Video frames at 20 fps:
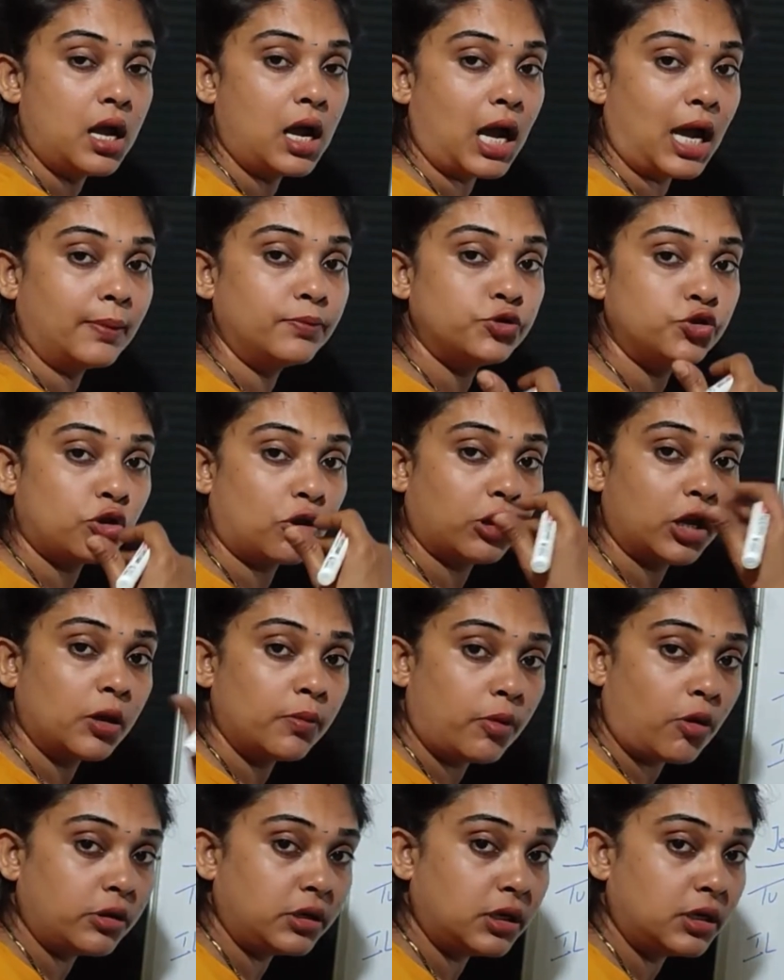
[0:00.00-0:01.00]
I'm talking
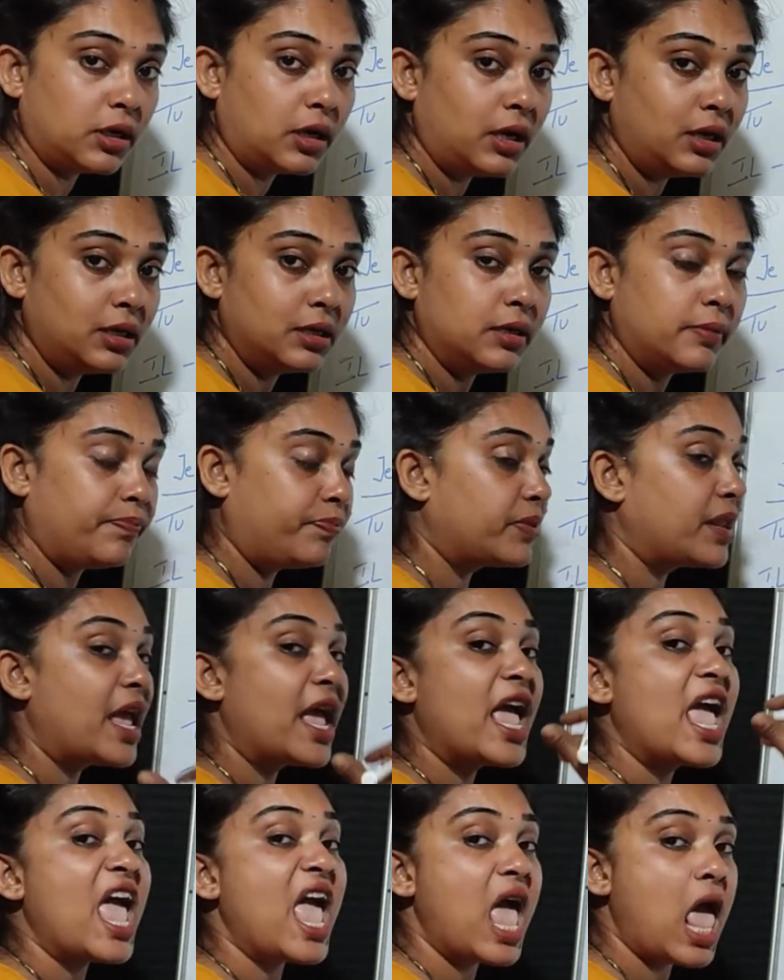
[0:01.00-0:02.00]
about her,
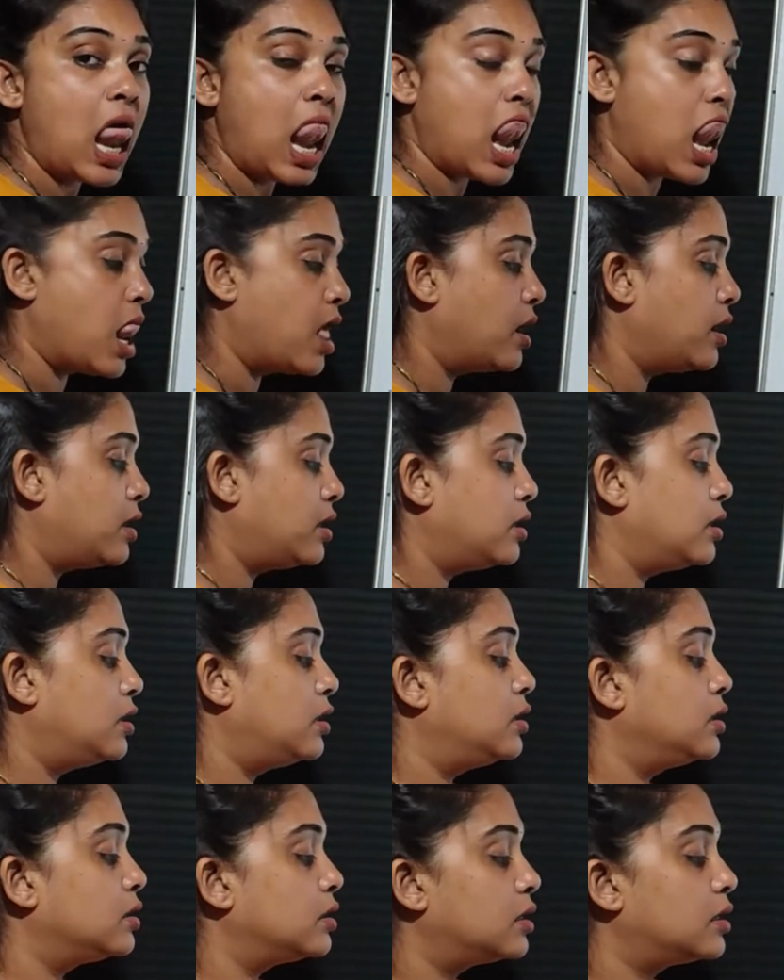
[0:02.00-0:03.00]
elle.
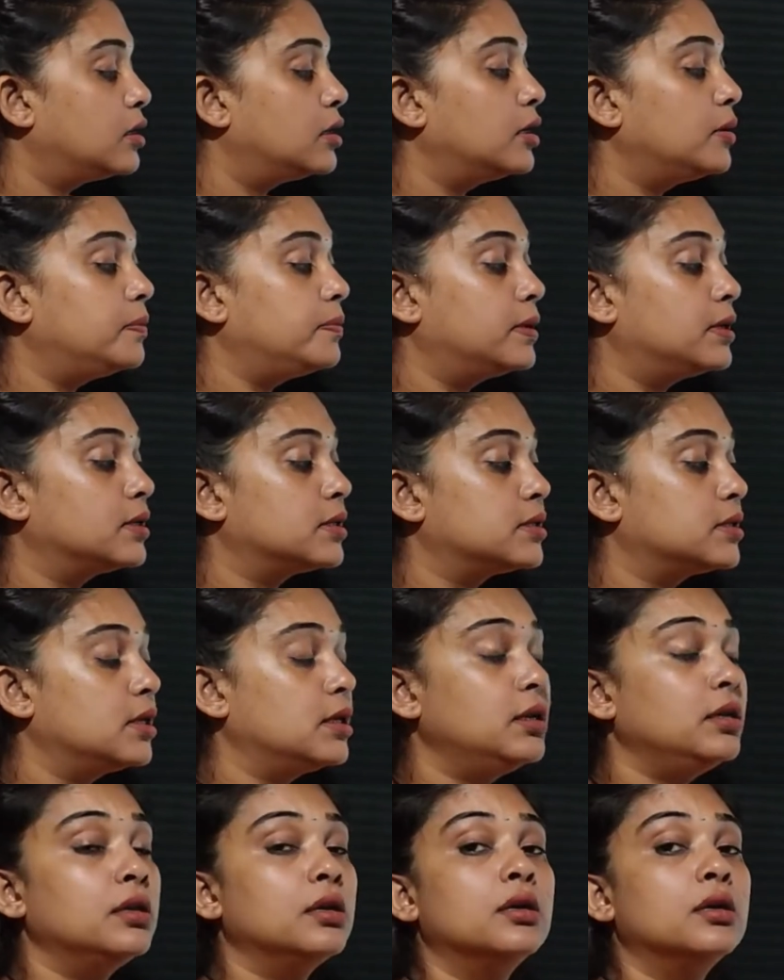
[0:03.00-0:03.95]
Third person